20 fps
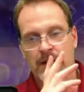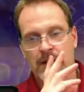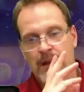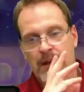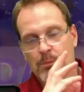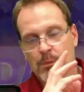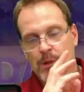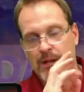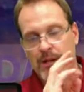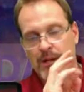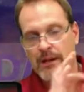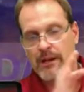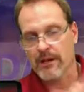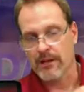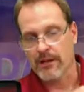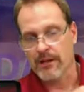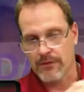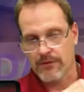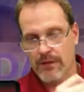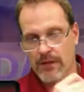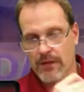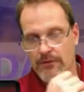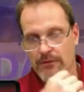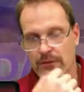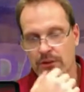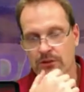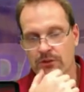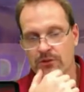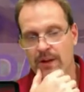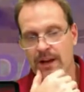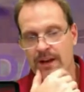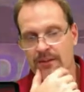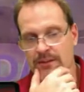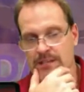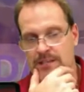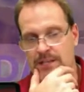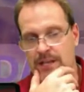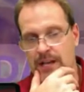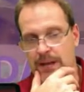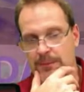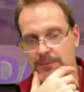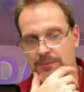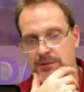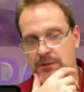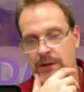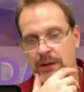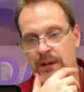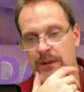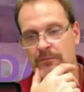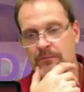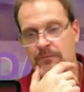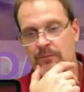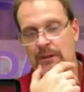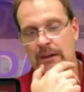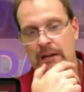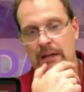But uh, if, if you do have a Skype stream,